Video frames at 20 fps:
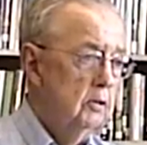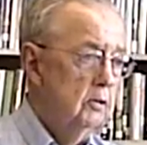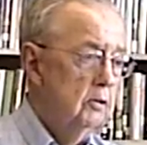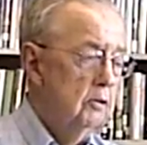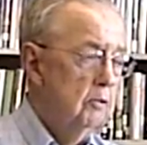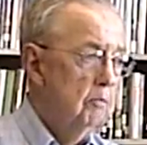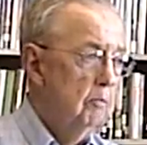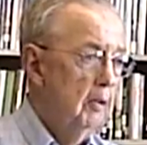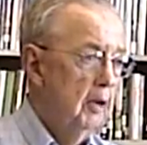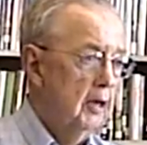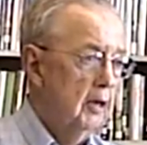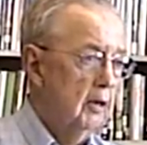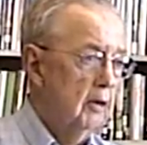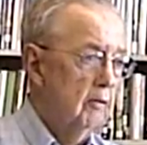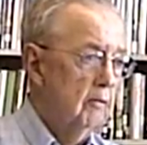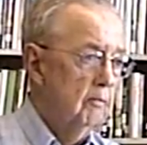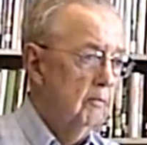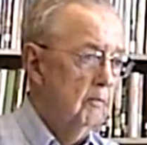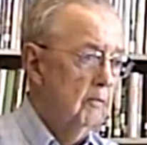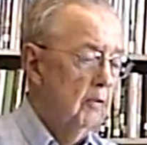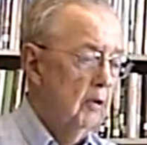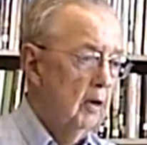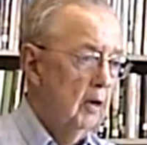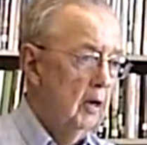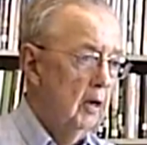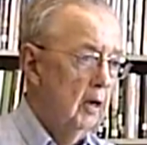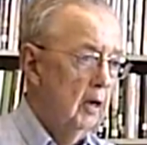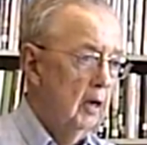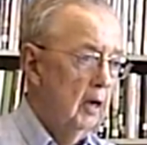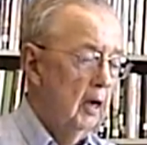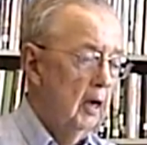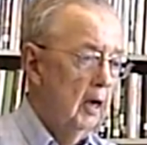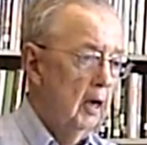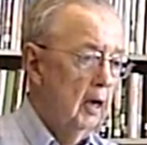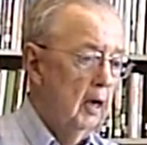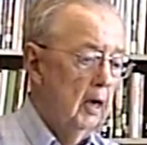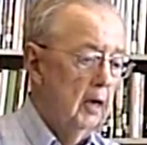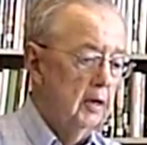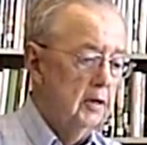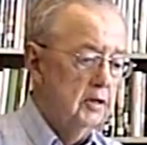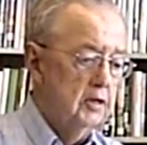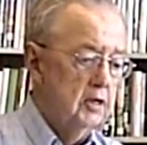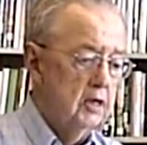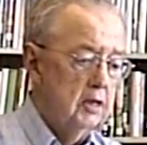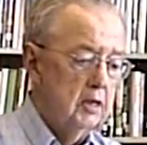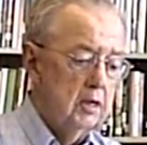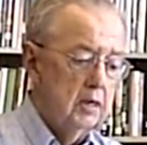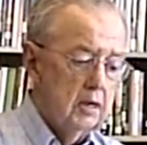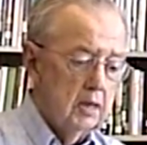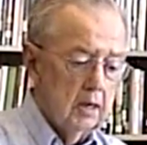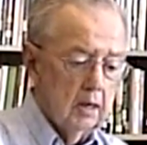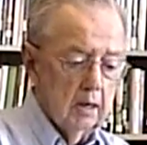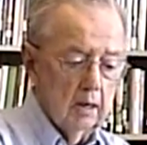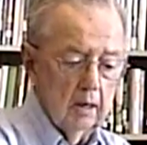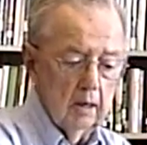to make a T